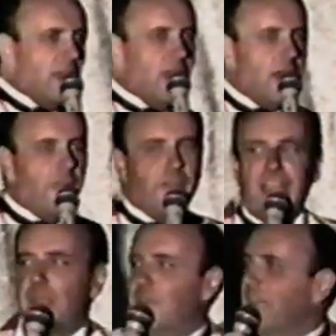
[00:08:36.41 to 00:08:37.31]
Are there any
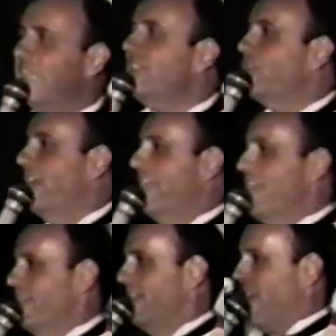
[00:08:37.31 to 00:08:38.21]
Middle Eastern
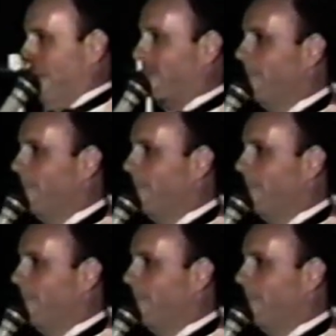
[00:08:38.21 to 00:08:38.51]
Indians here?